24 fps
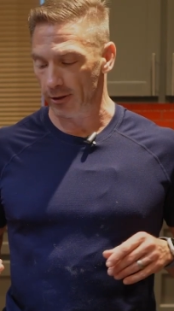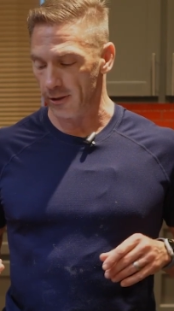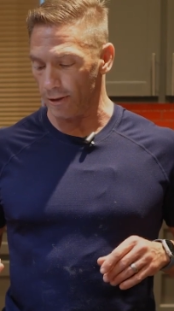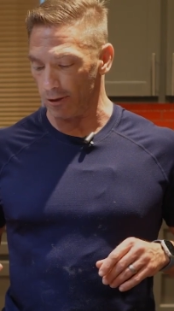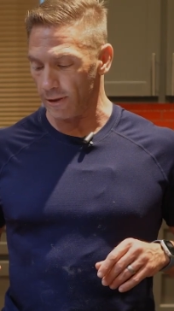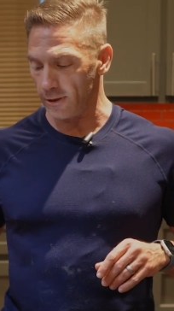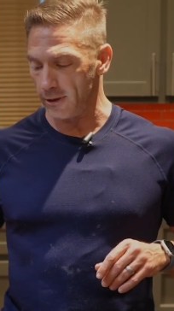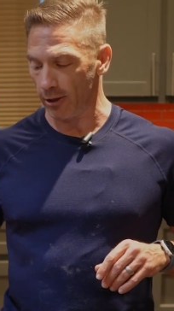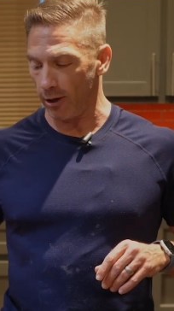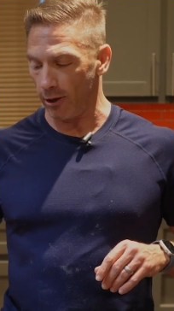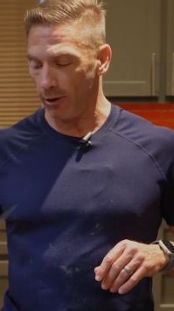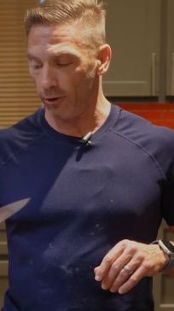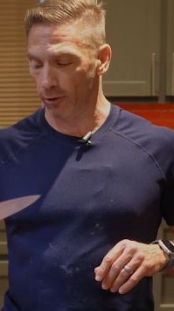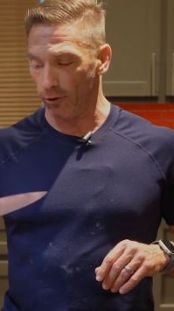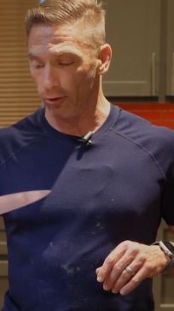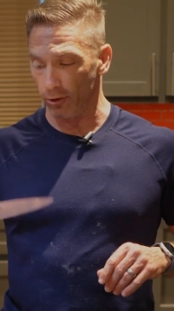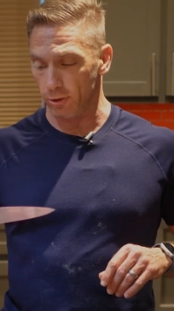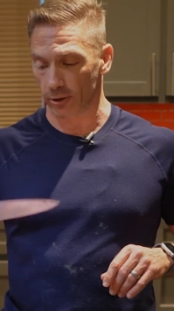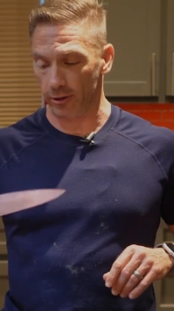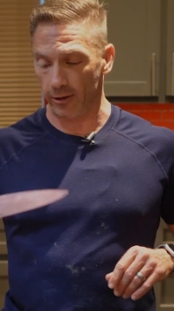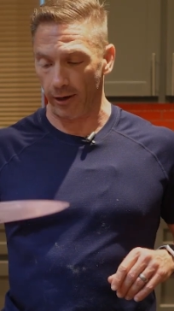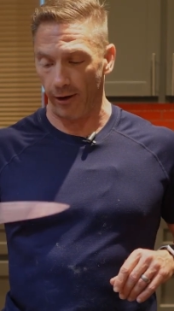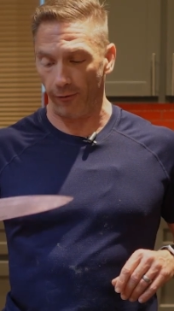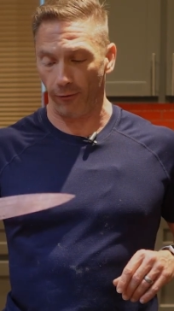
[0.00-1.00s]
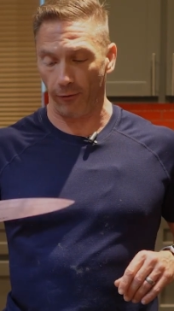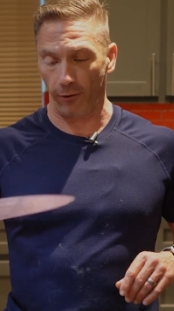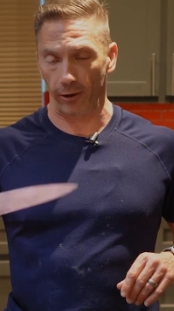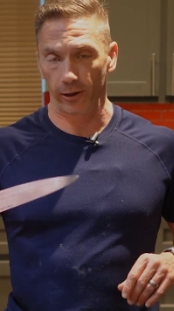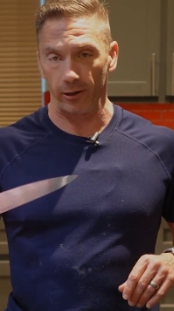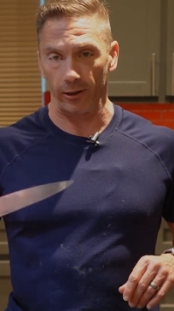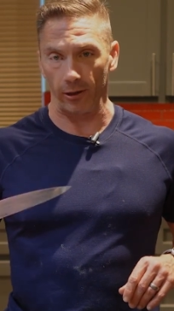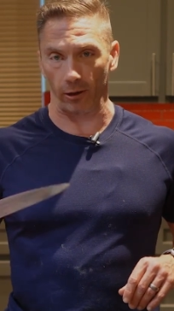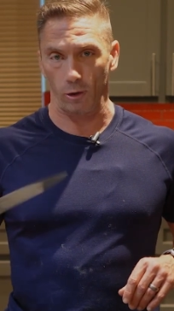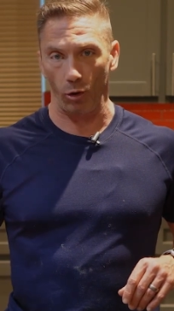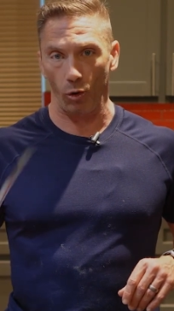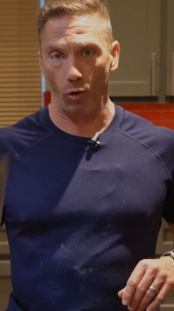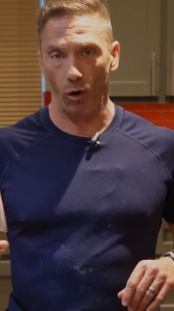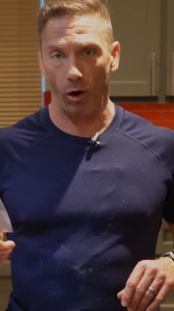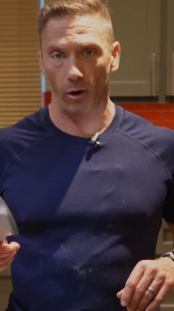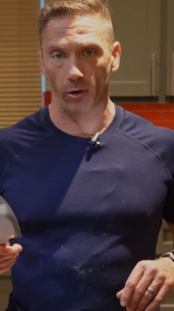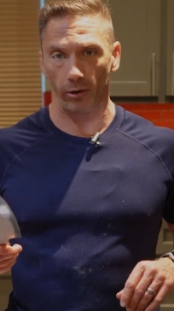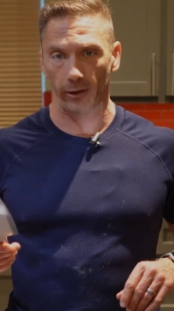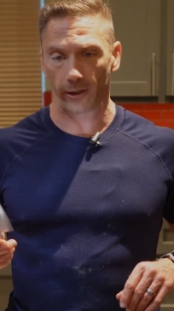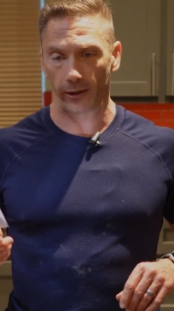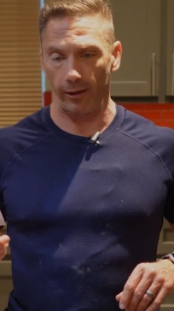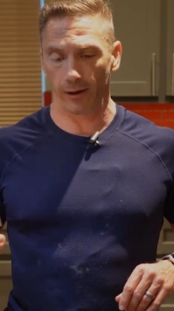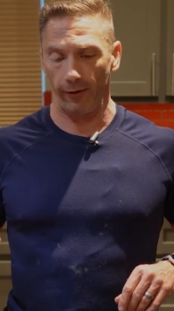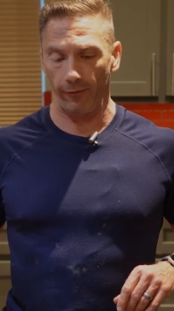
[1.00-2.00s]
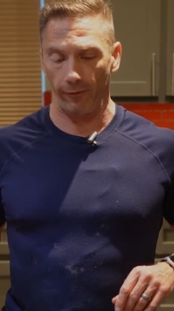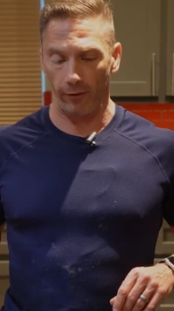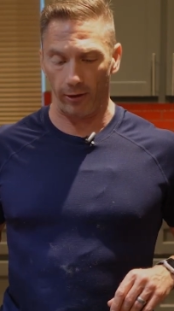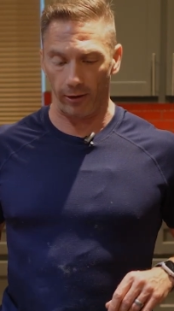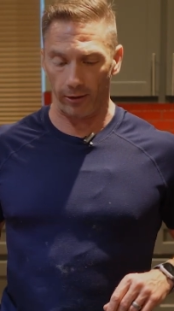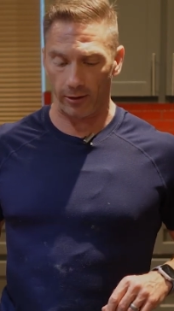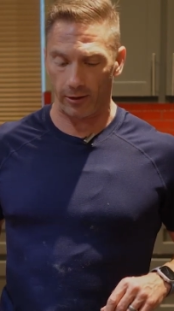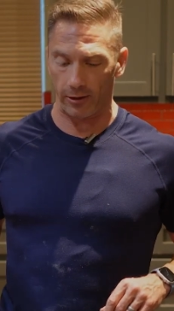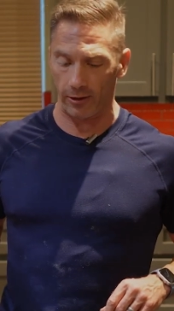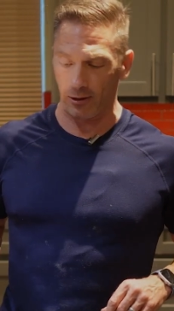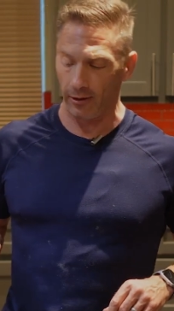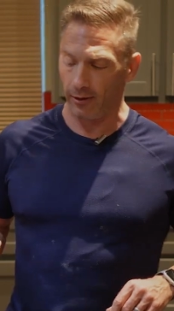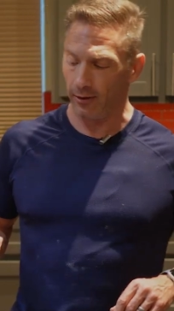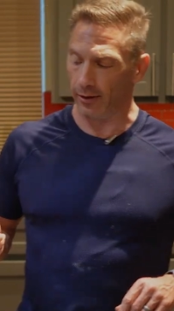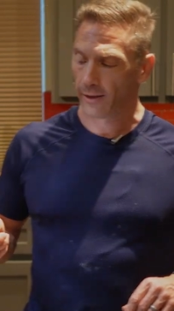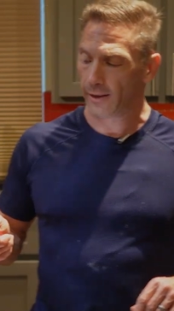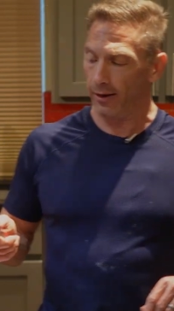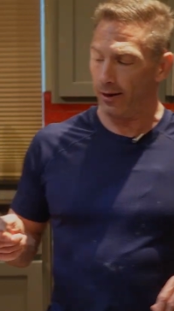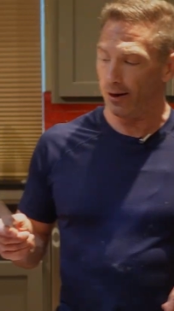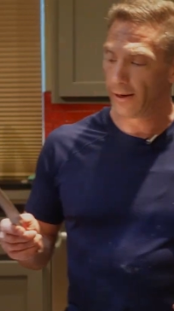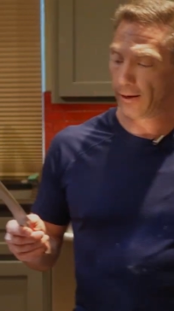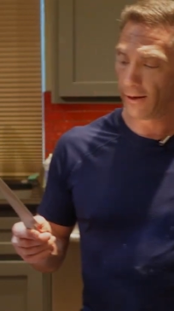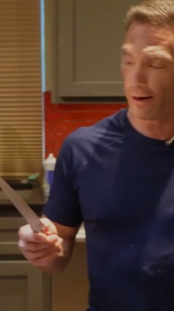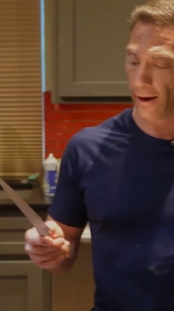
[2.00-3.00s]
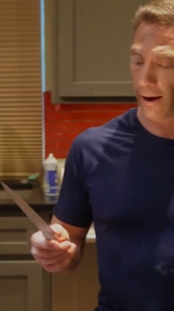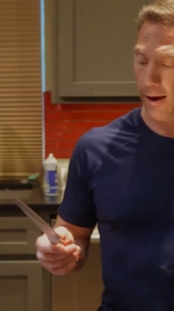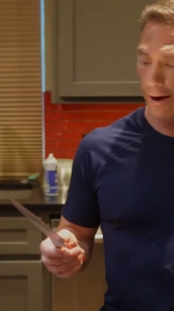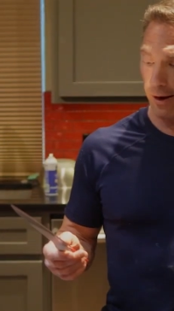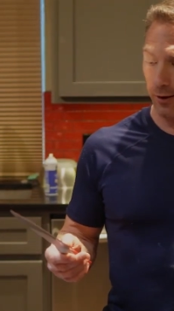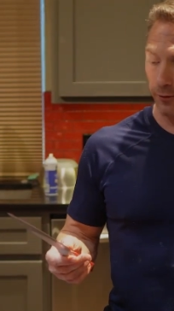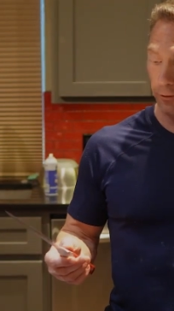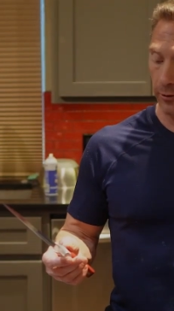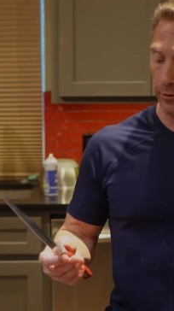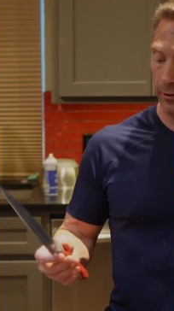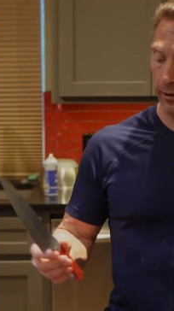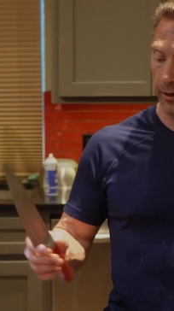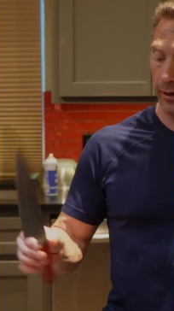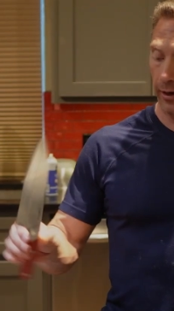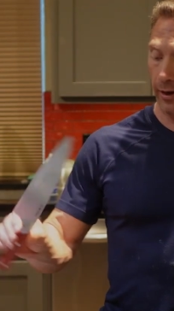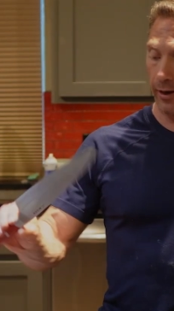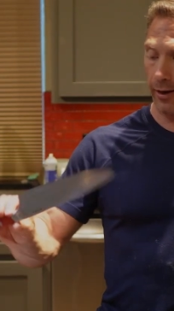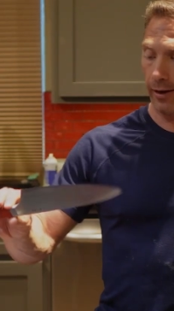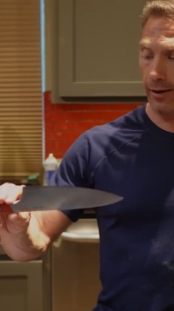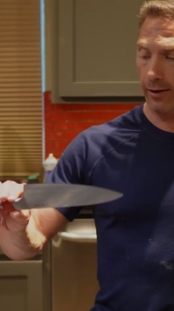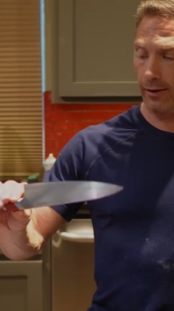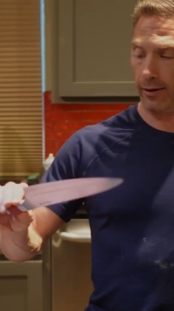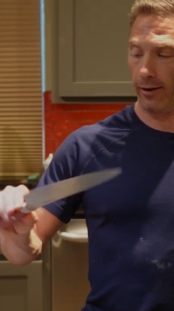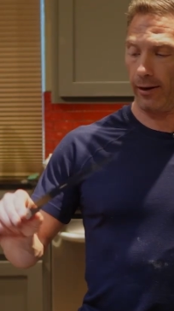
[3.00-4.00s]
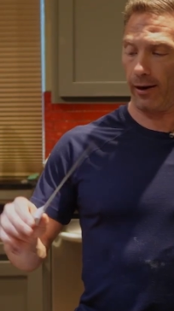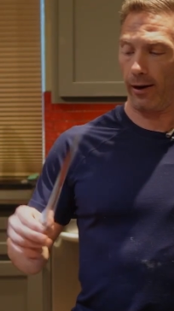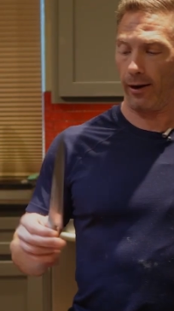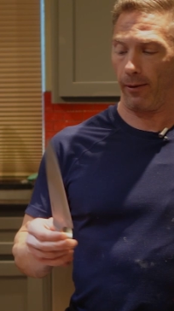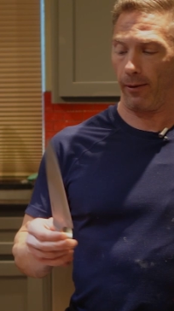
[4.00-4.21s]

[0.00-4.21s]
And so there's definitely a quality difference in knives, and